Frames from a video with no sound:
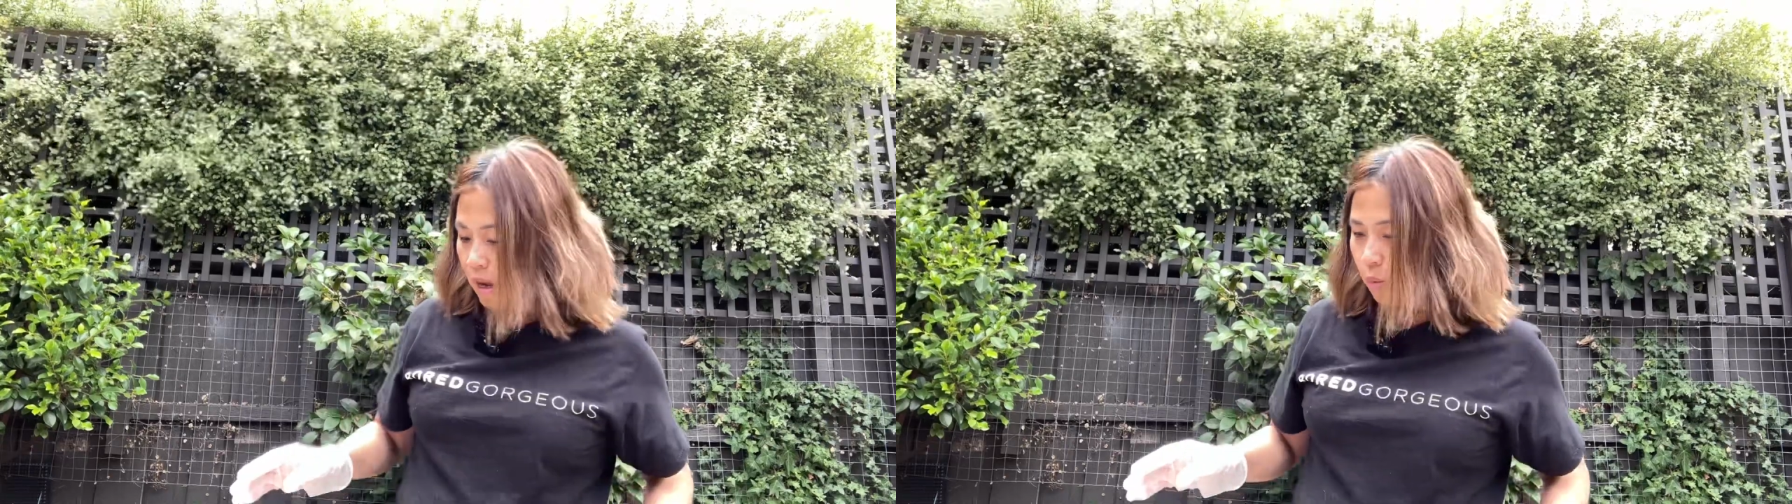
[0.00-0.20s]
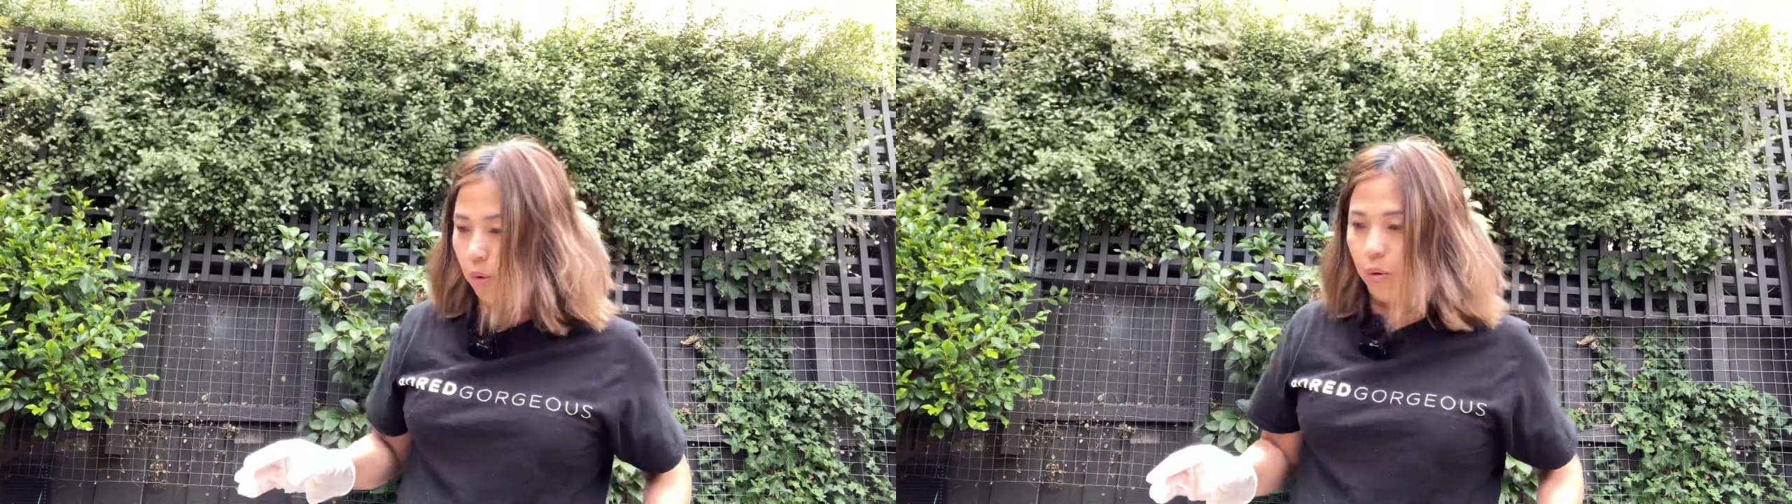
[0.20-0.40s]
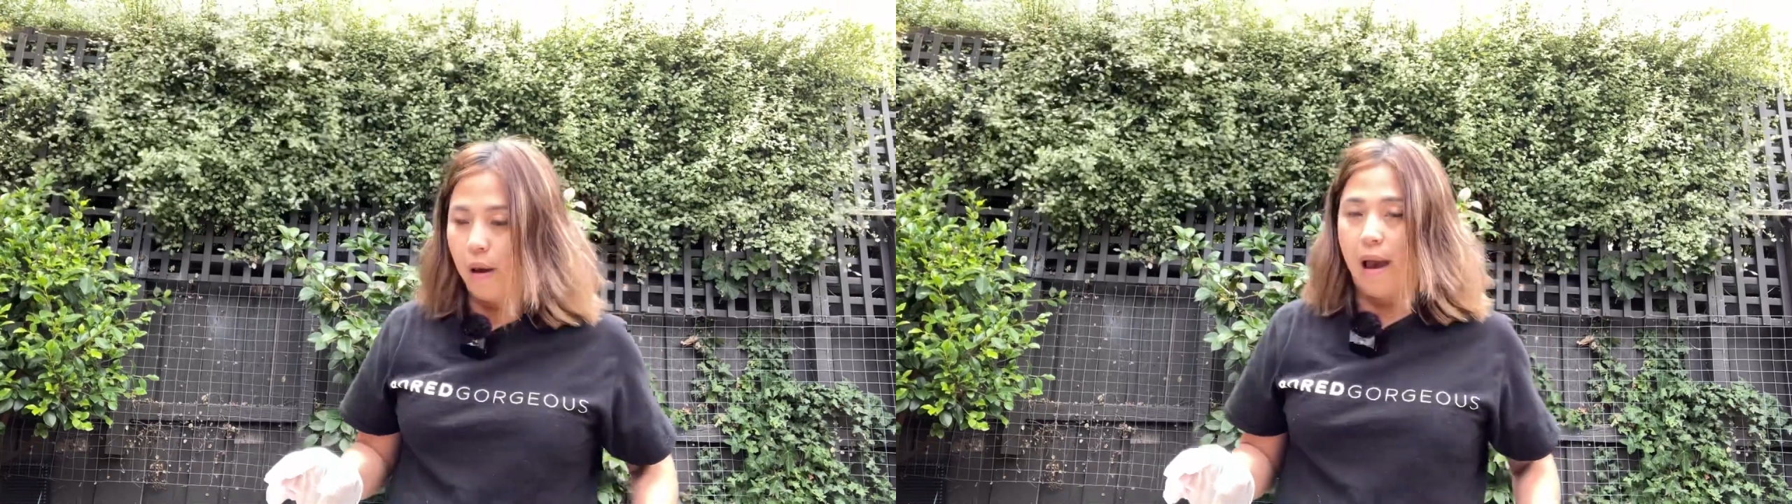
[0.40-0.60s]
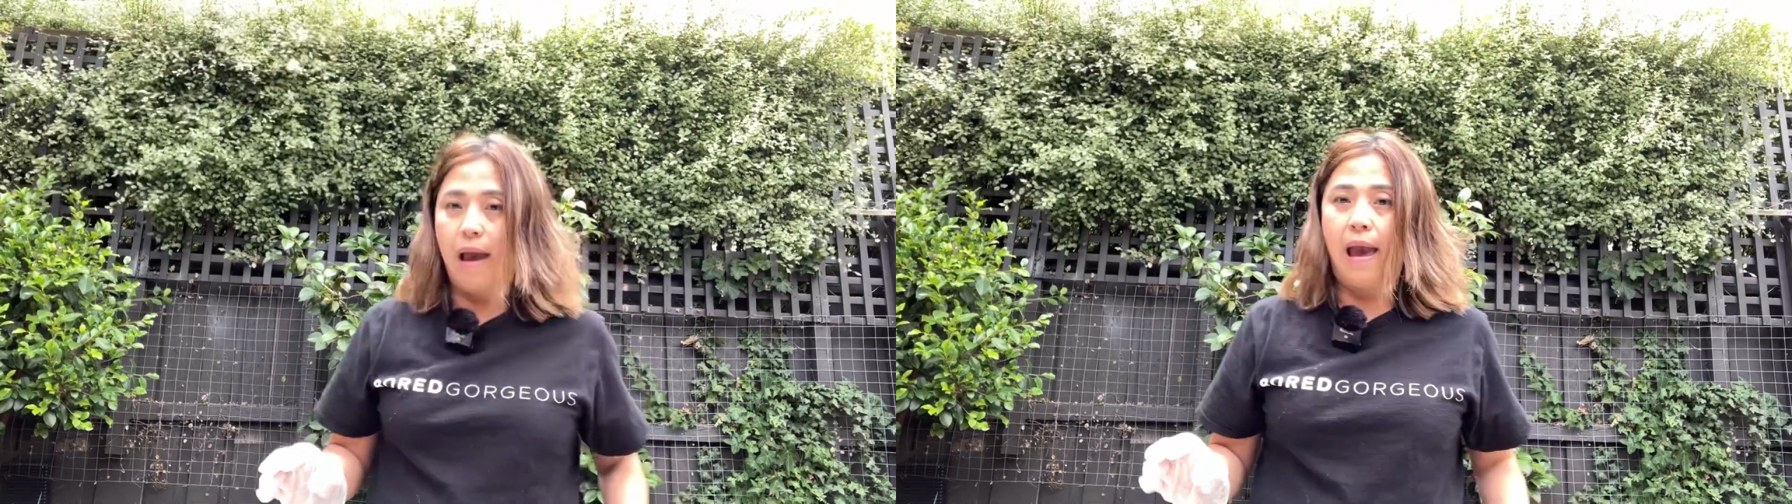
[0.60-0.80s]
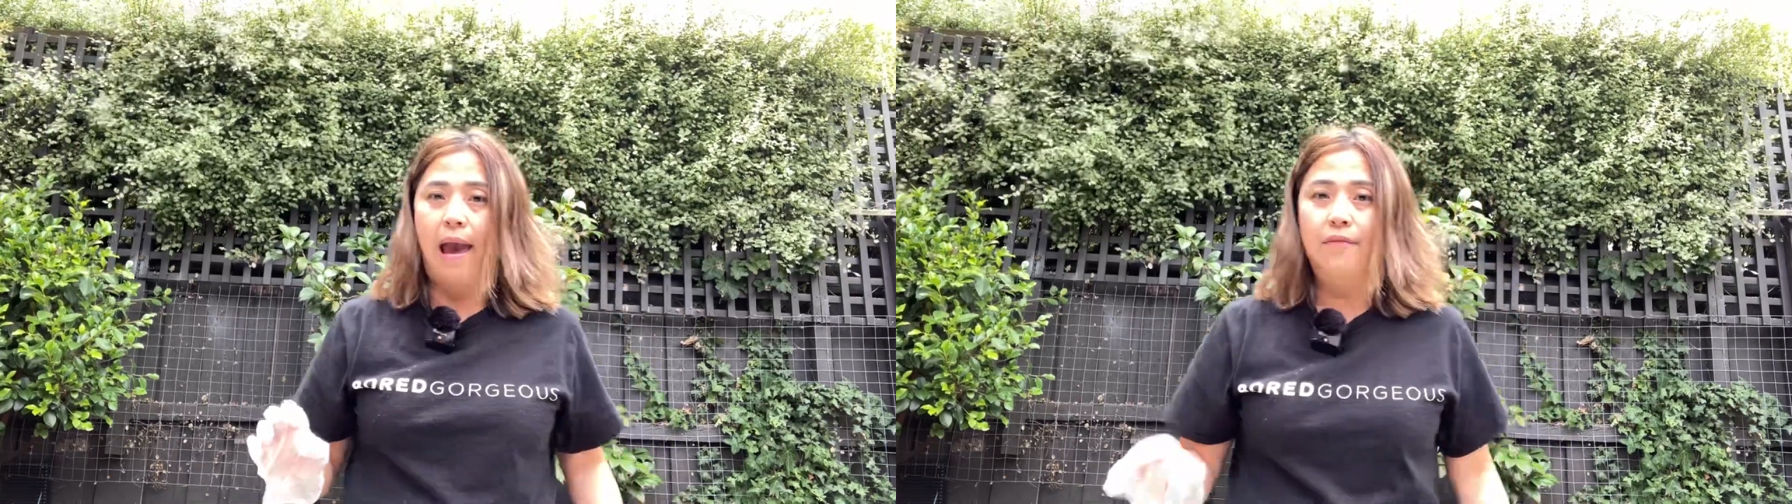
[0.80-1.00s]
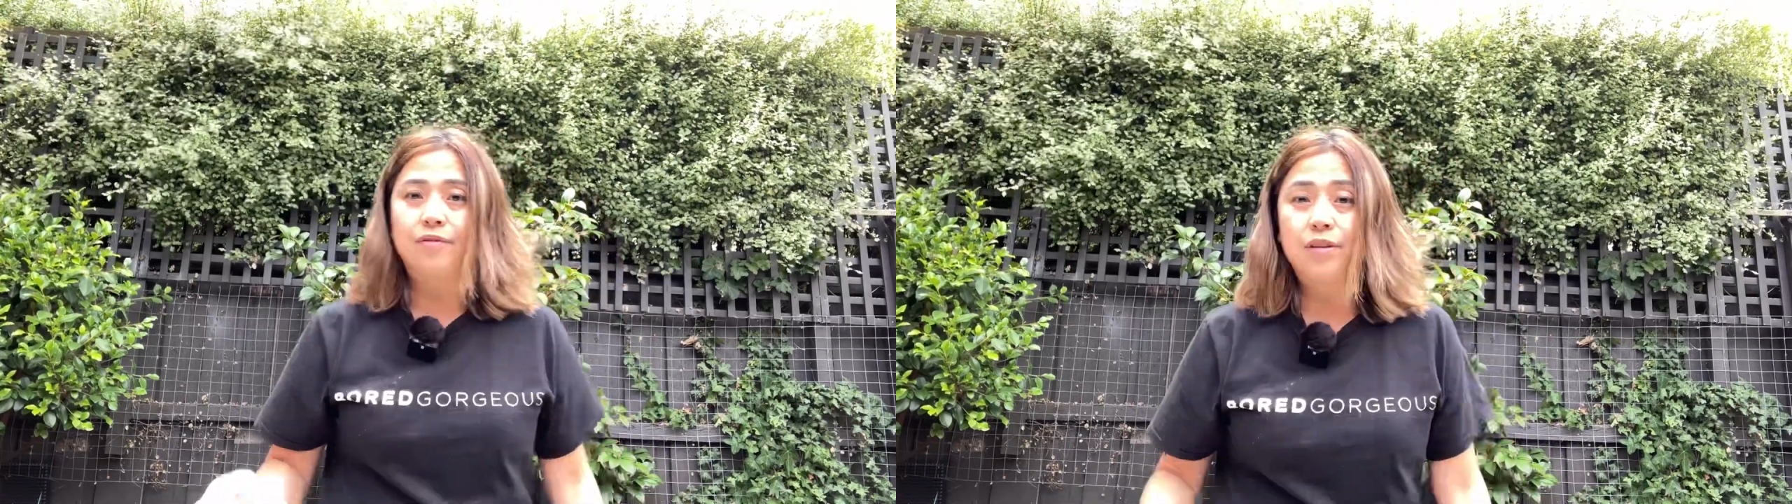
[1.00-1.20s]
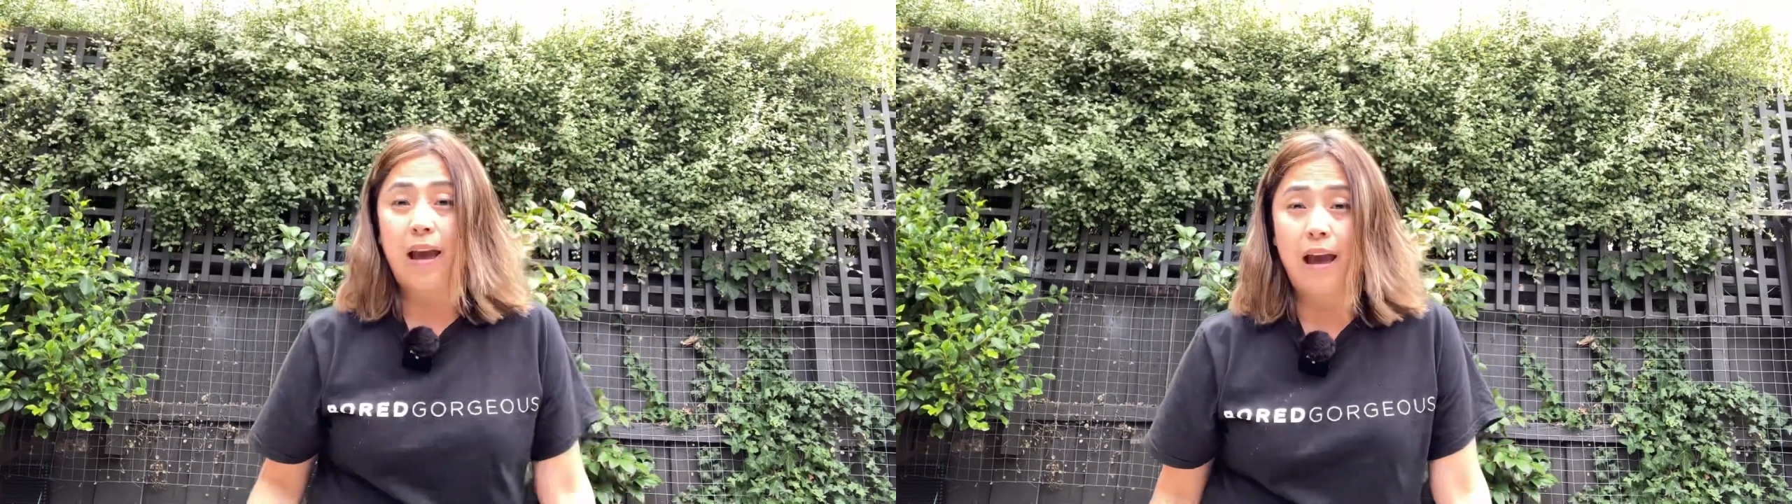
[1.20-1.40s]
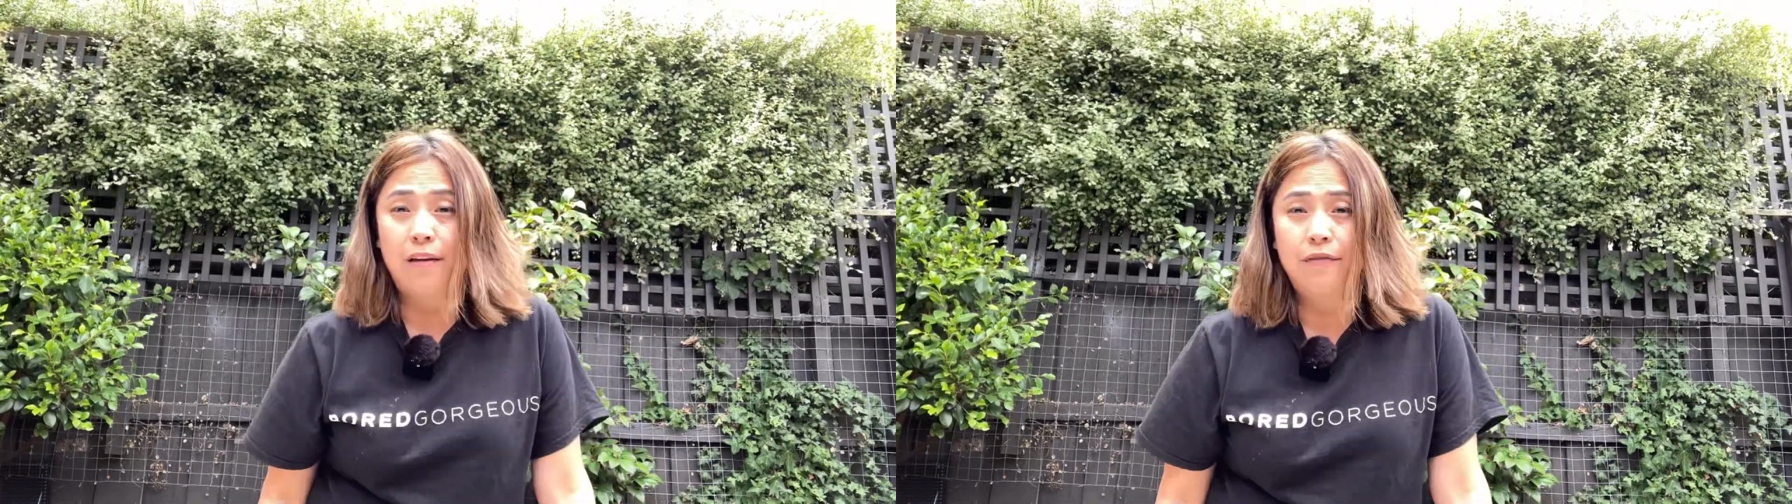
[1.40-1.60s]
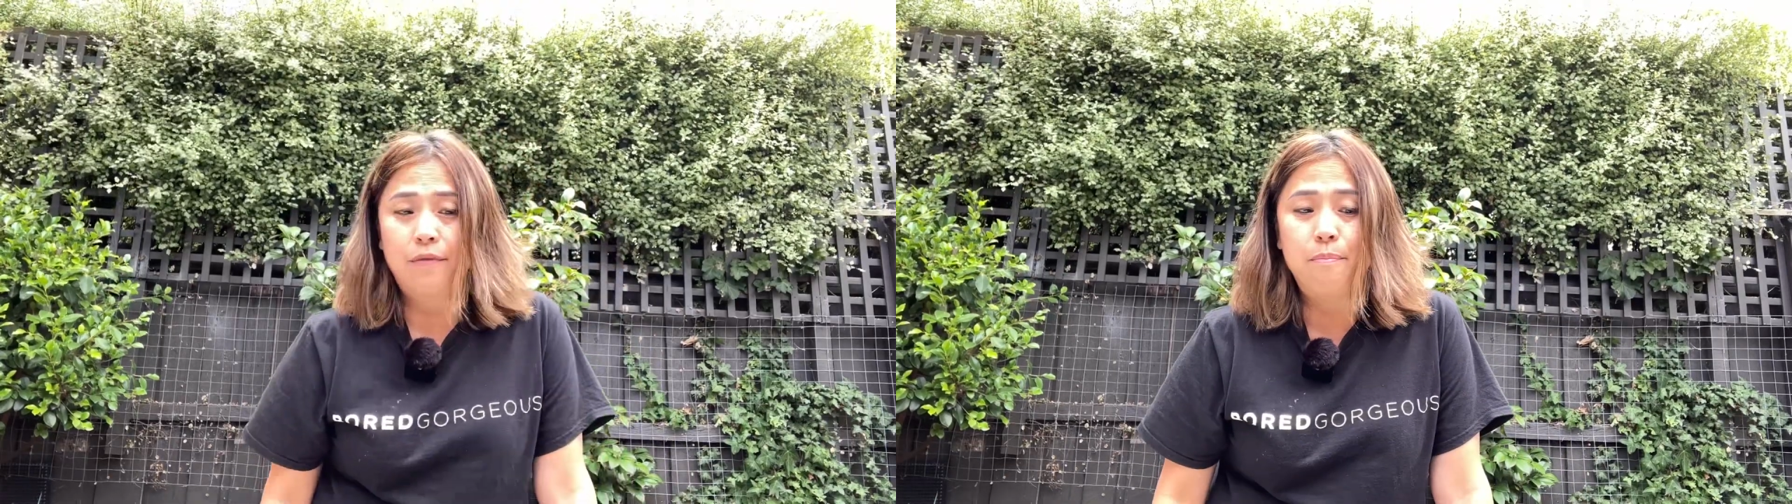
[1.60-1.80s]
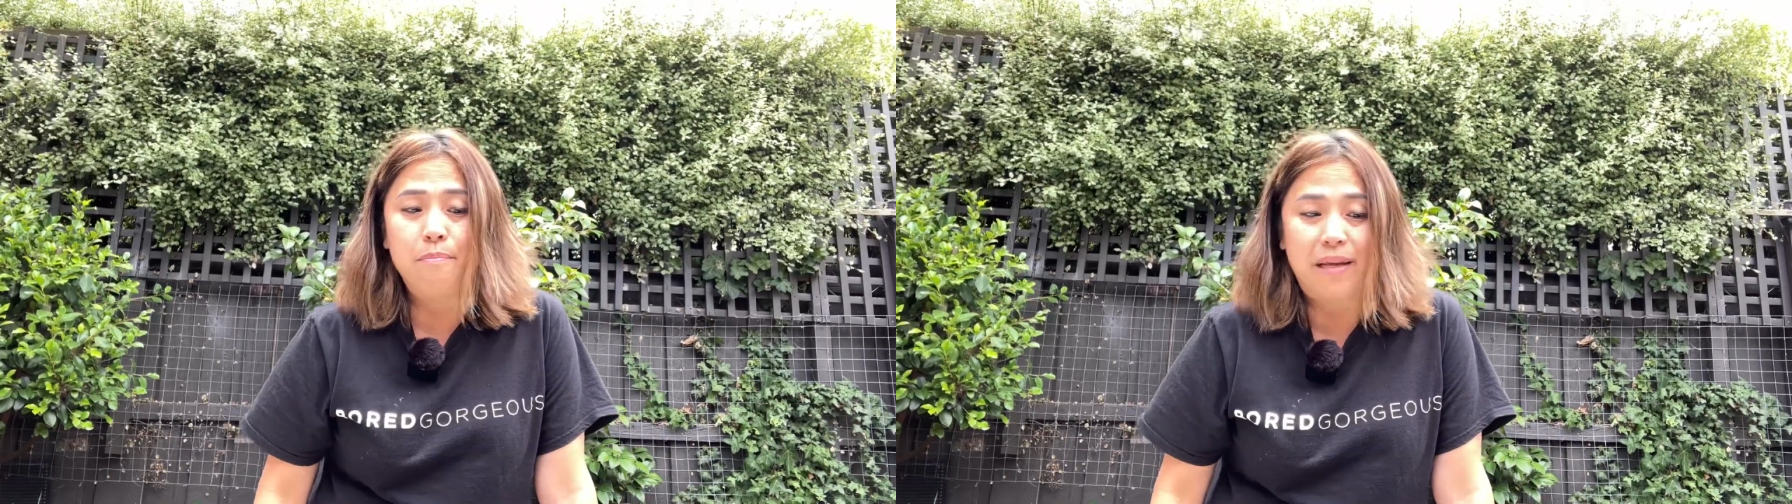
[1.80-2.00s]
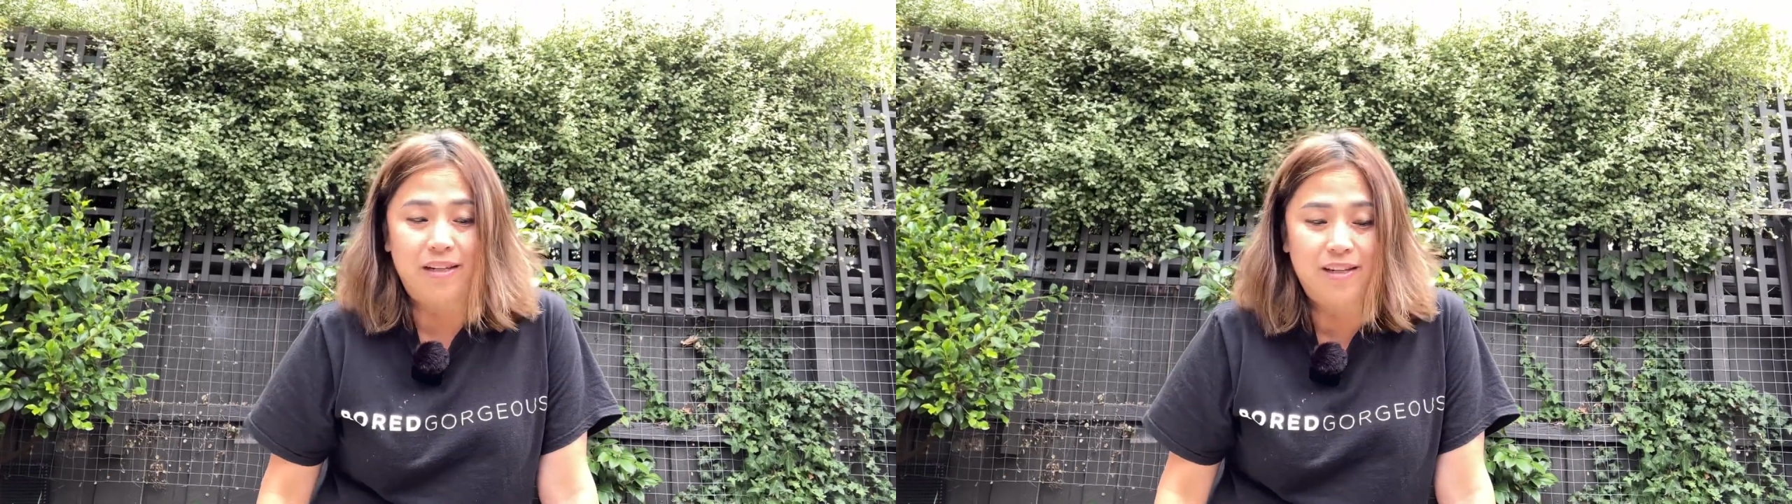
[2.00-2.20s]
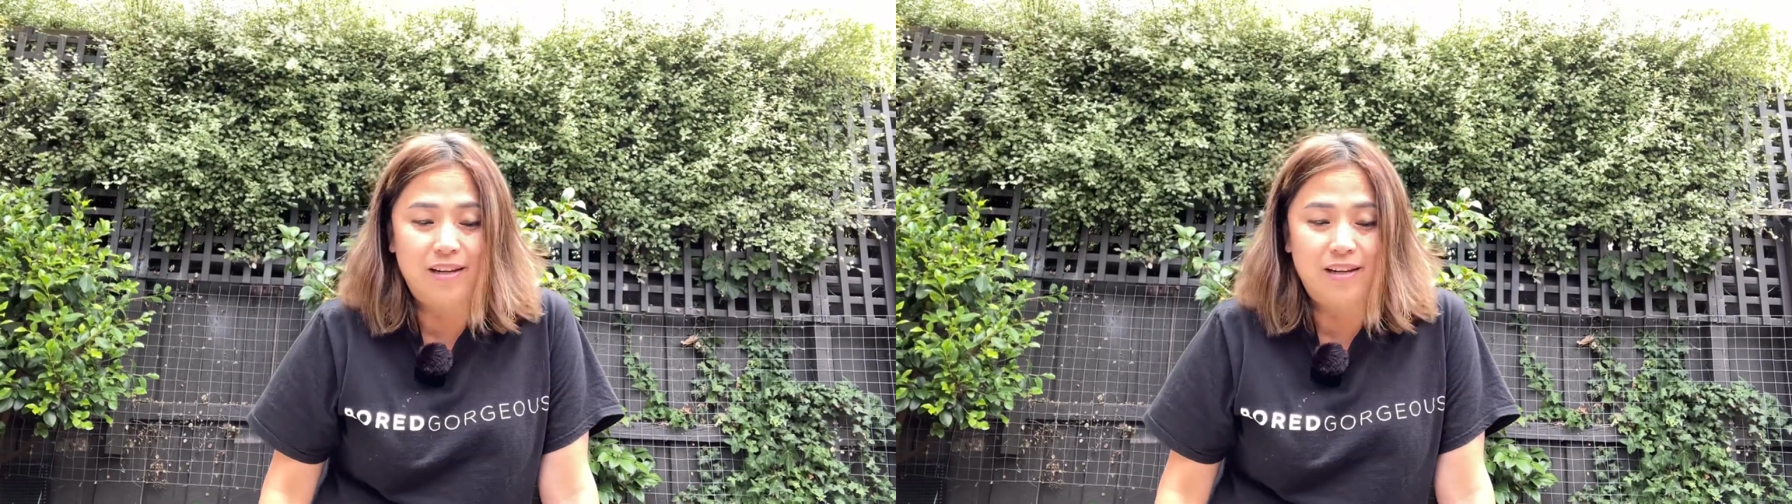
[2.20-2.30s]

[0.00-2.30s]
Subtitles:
will have to have mint.